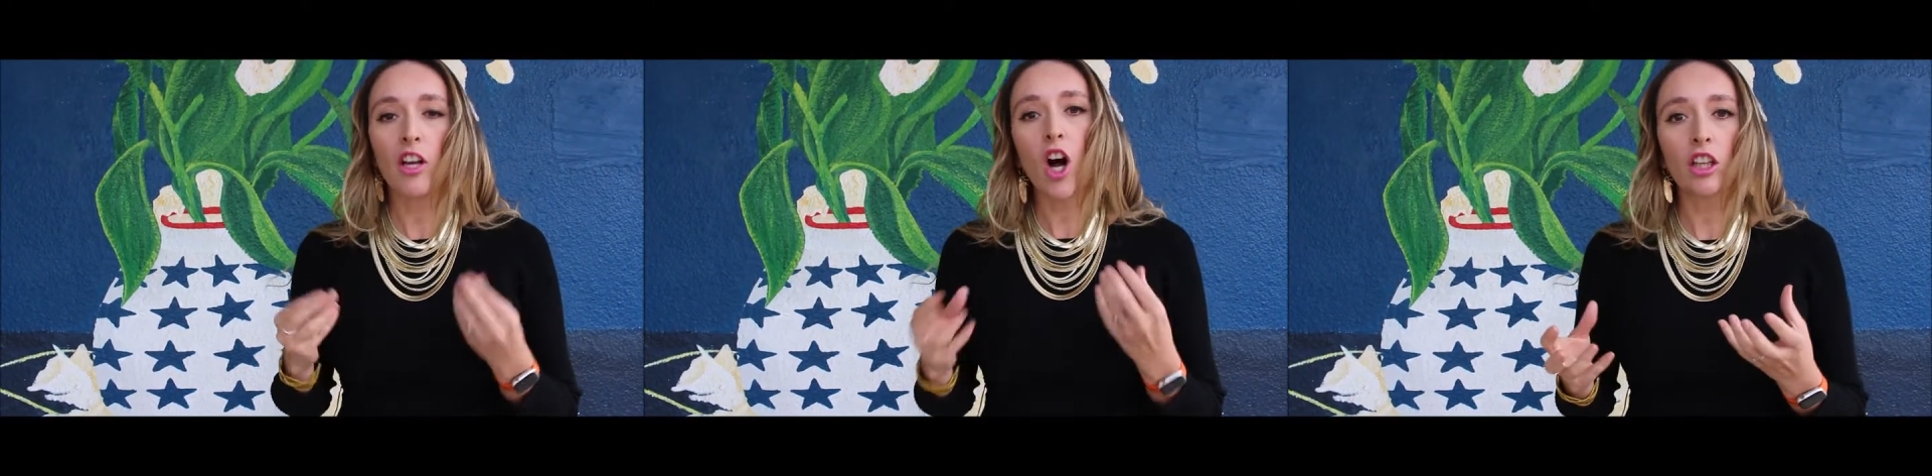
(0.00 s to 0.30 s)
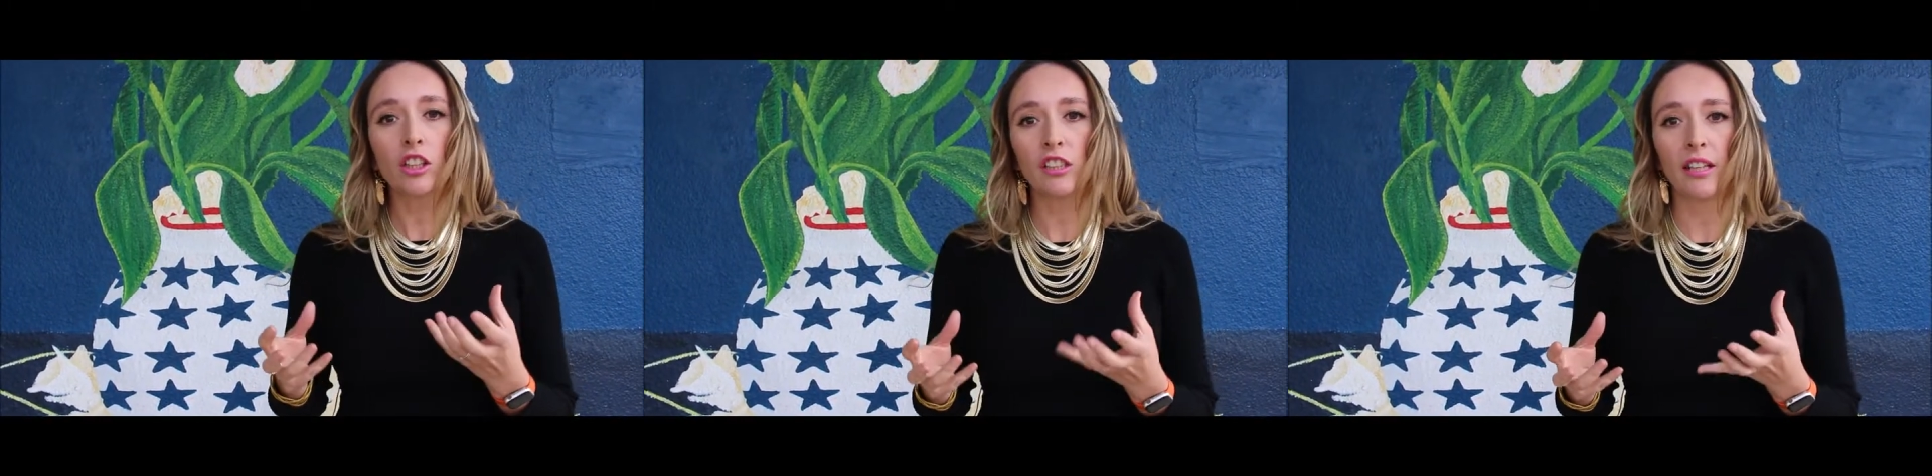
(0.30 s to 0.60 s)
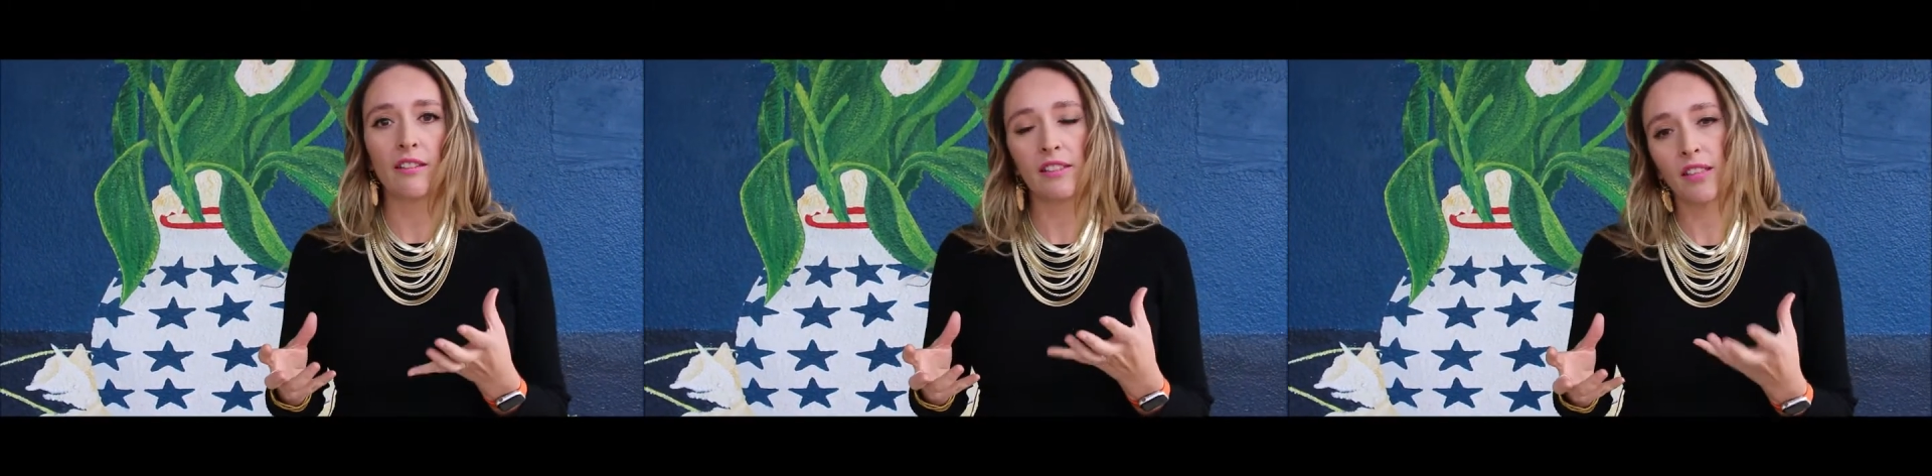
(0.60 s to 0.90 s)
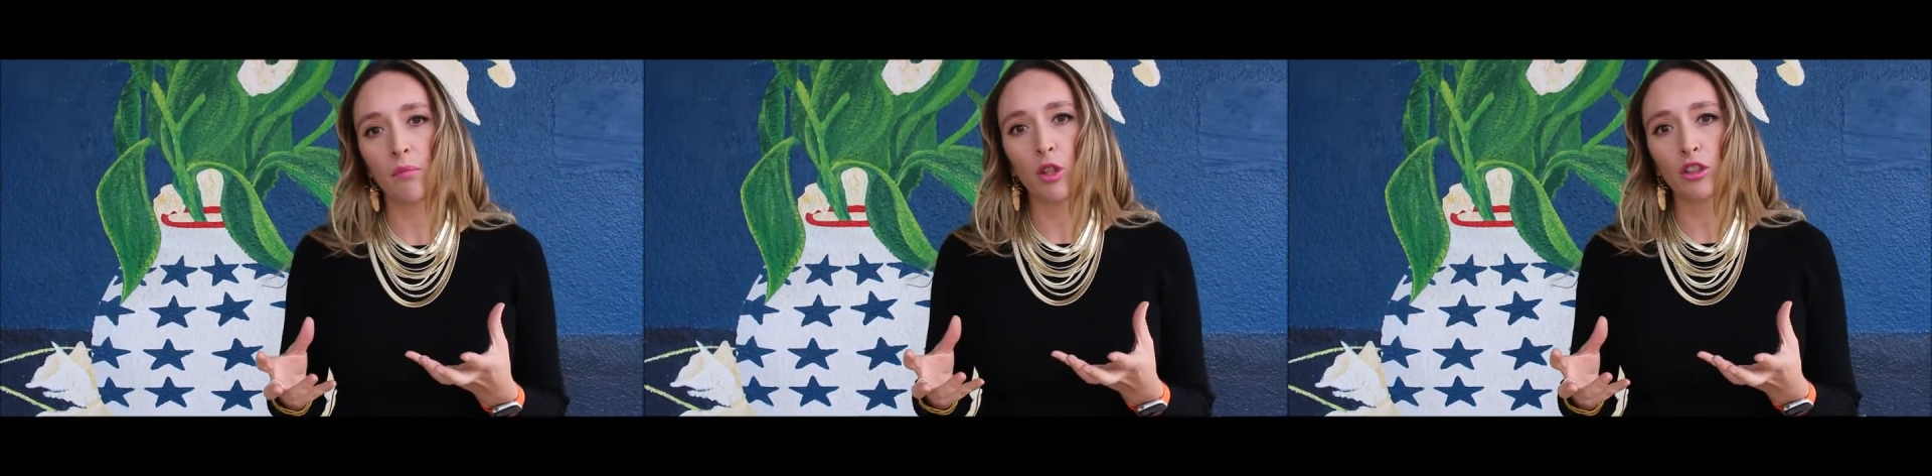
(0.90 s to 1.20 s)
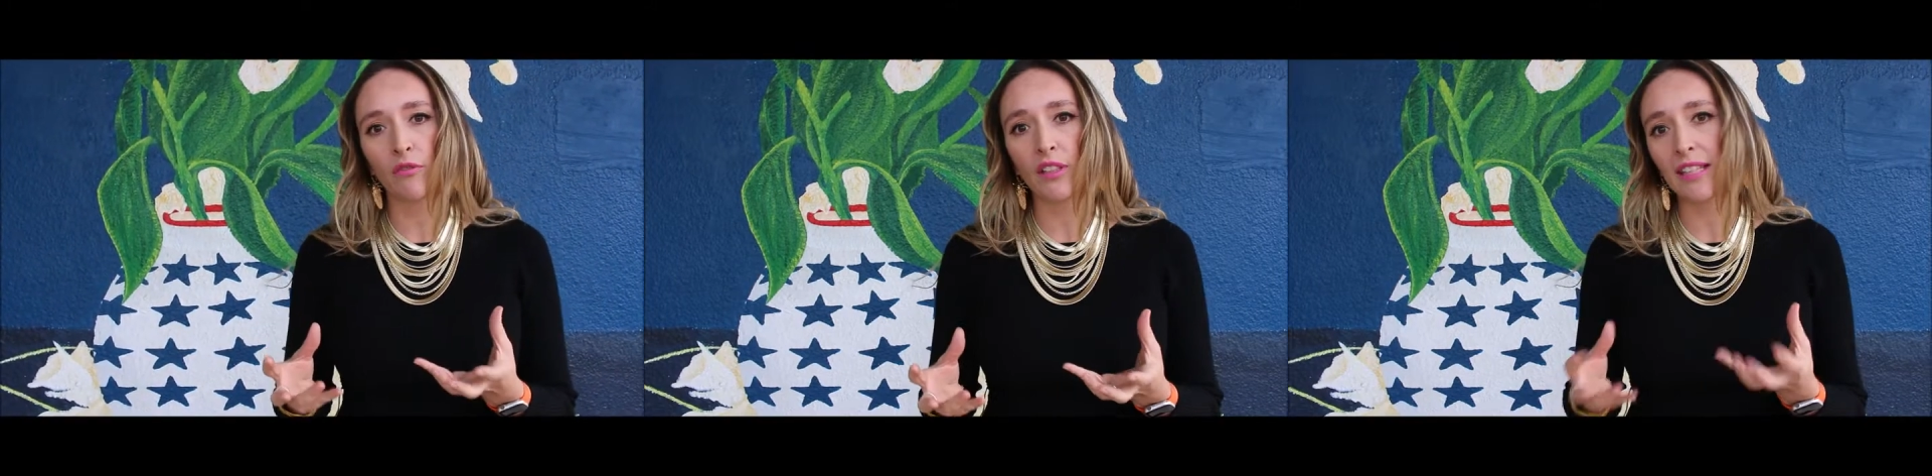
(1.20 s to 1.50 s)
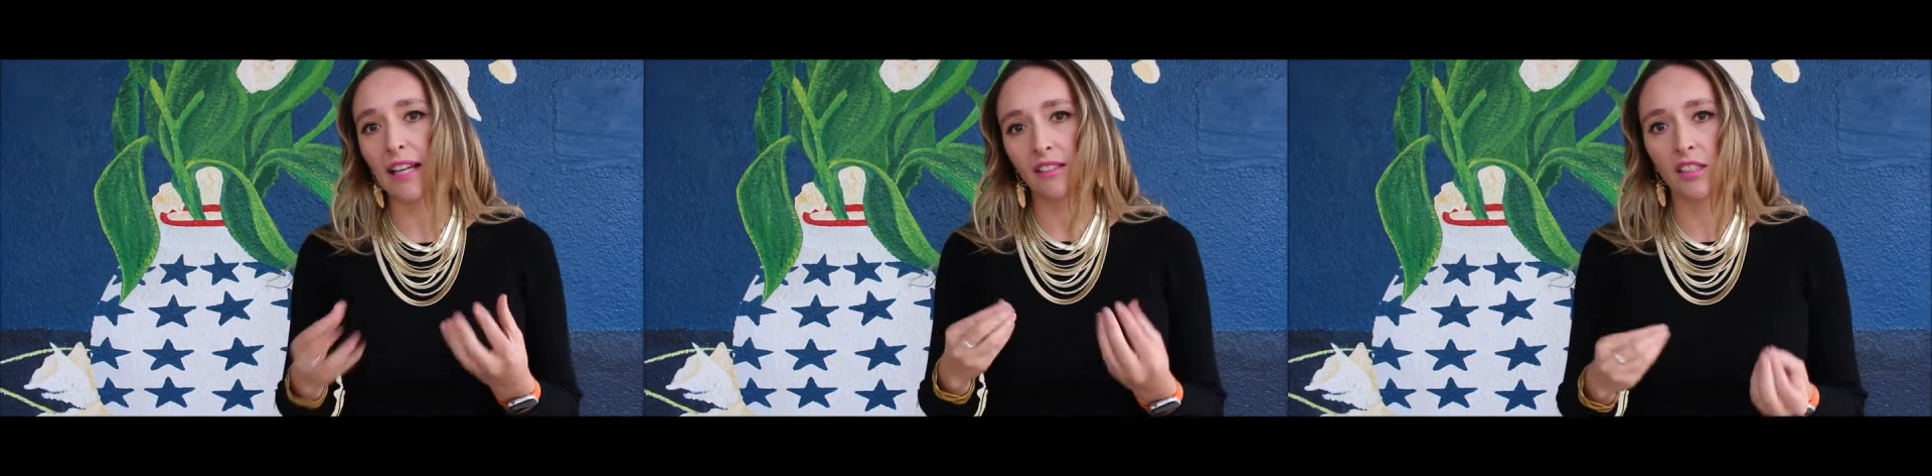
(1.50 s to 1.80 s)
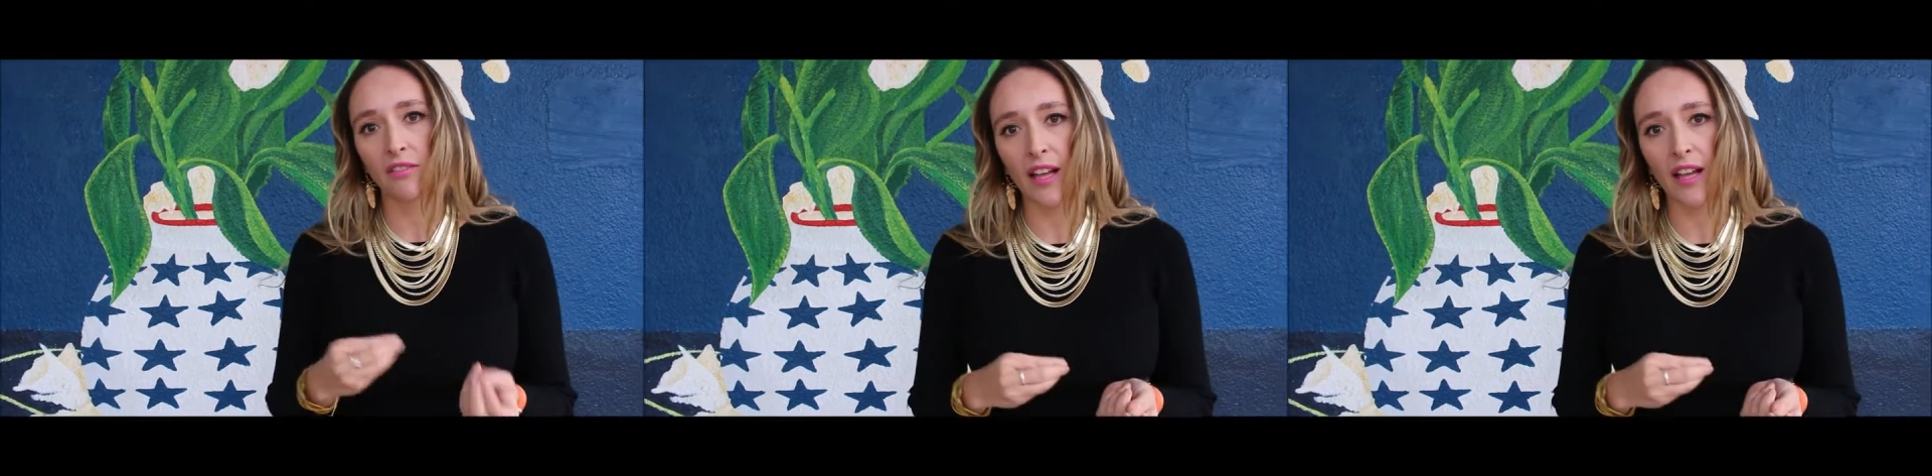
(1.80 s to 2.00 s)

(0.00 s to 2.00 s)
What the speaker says: the colors and the symbols of the Texas